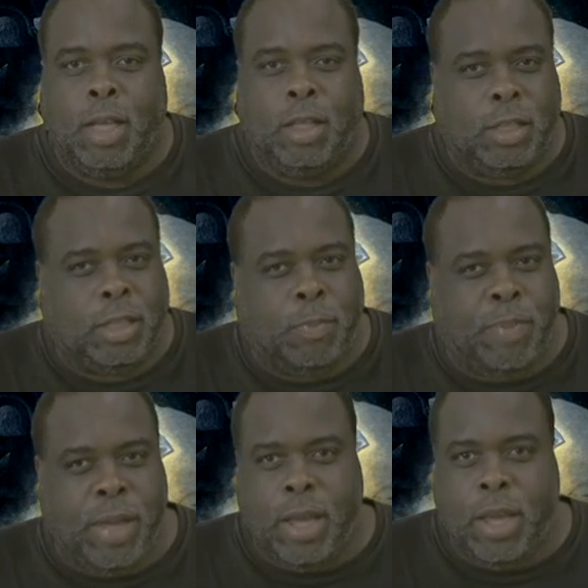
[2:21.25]
This is a
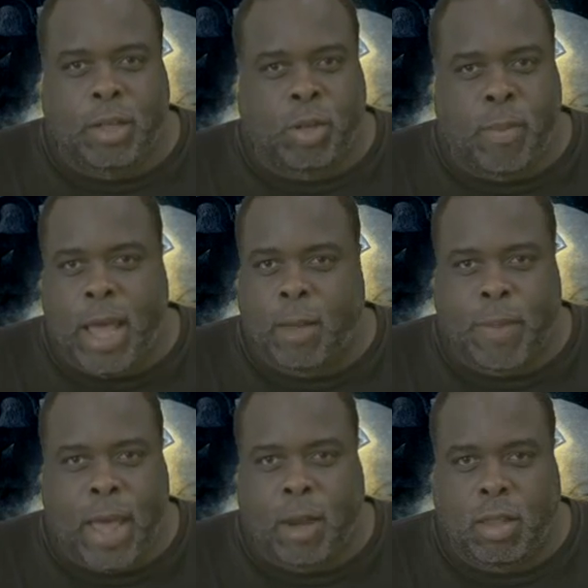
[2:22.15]
big dramatic
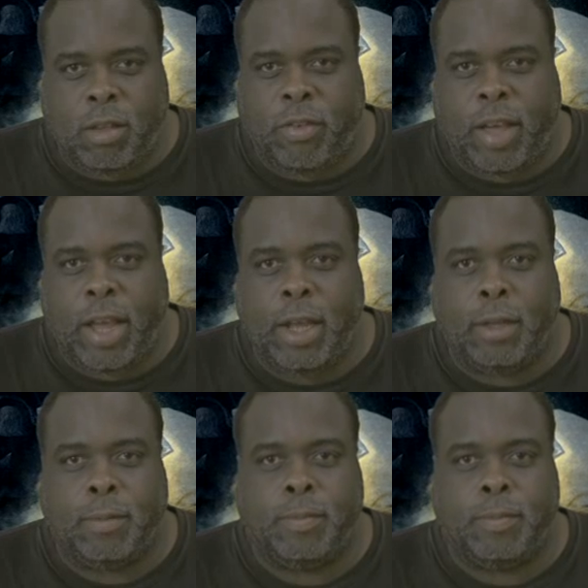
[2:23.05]
battle that they're fighting.